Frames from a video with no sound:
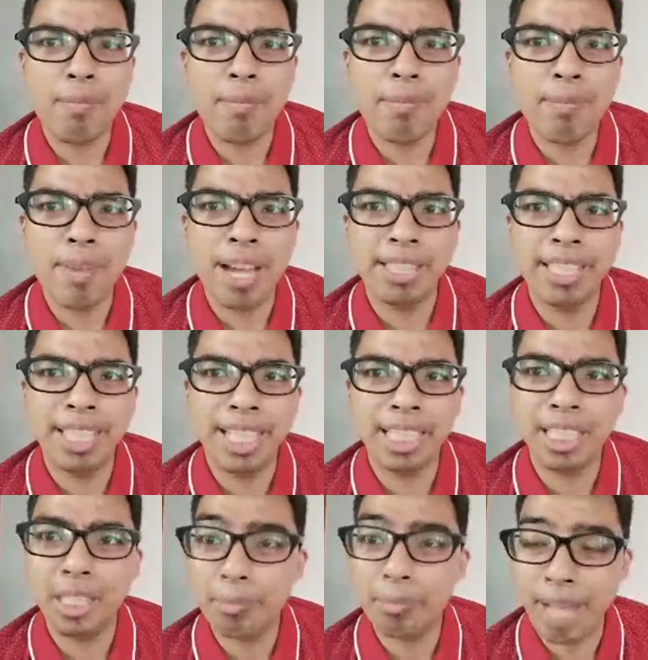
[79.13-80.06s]

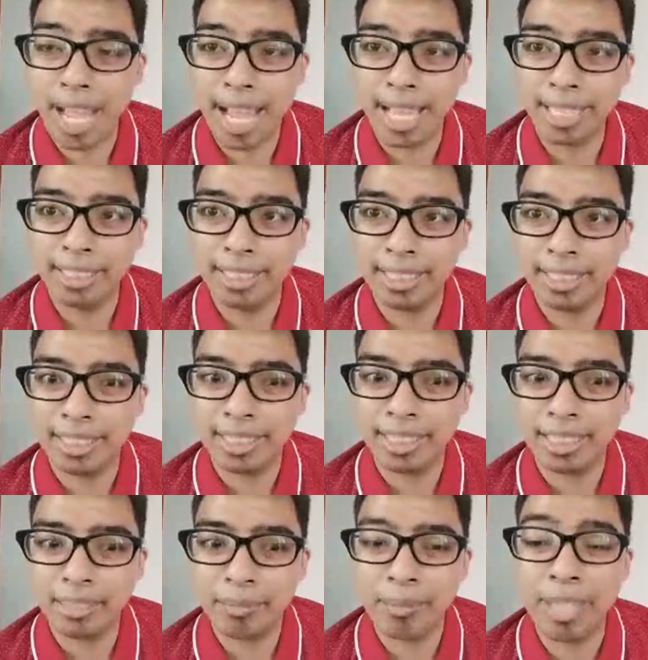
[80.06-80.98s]
Madre de
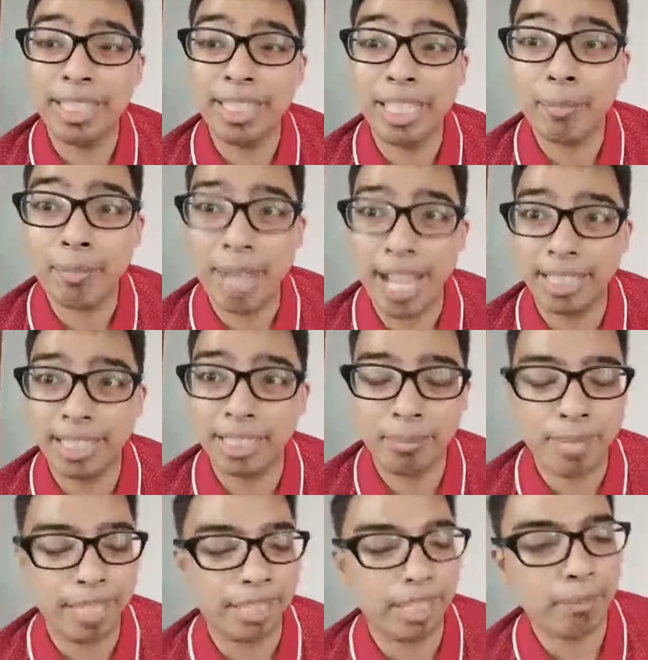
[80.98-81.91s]
Paz. Madre
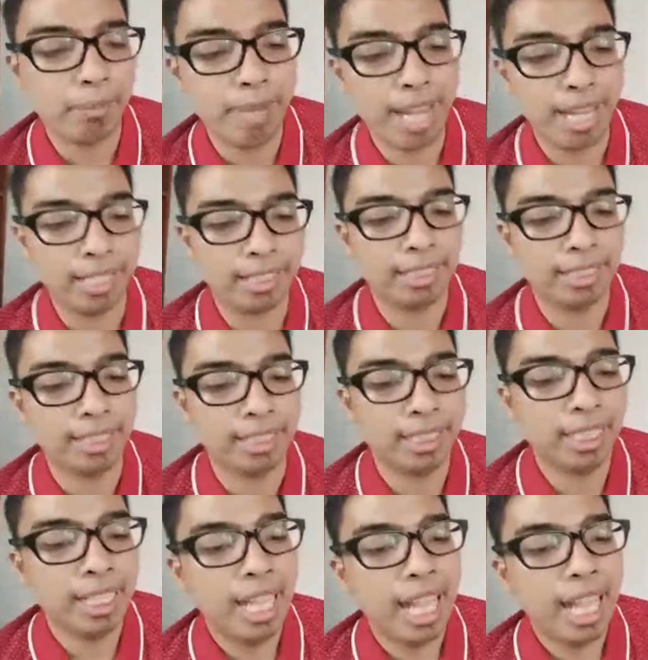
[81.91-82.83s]
Paz.
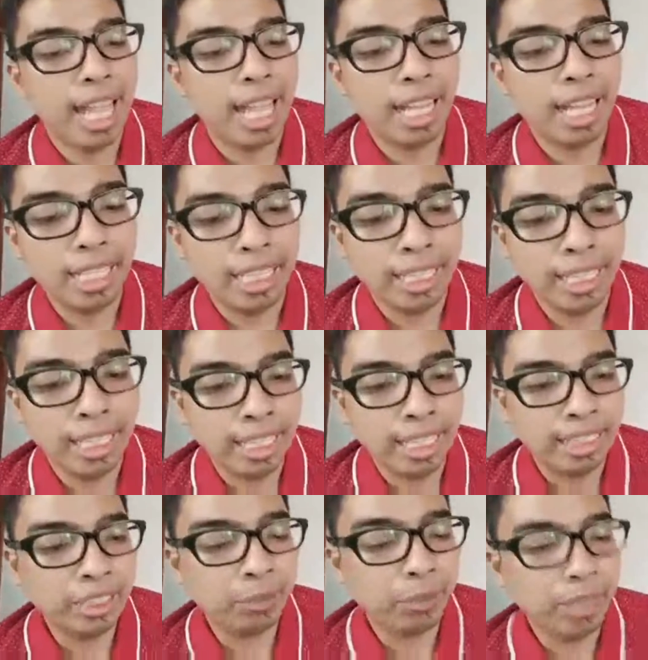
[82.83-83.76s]

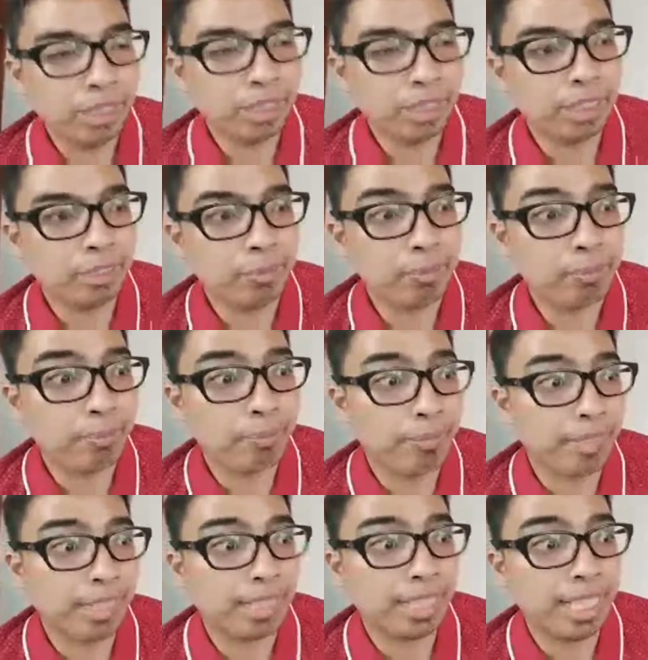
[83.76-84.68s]
It was
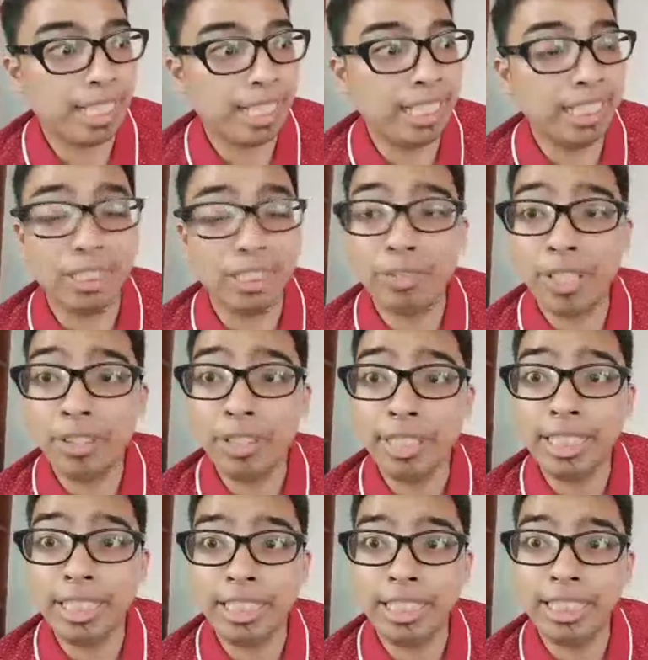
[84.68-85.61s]
it's a
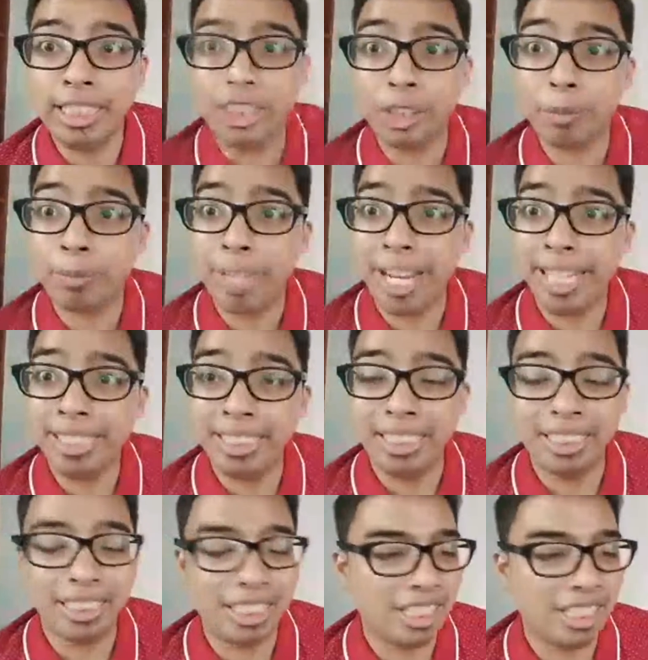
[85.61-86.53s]
very
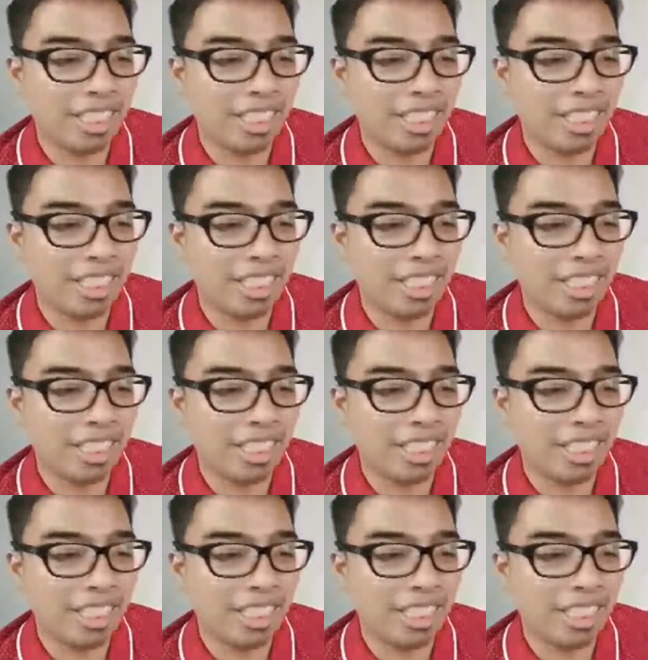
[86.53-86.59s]
surprising.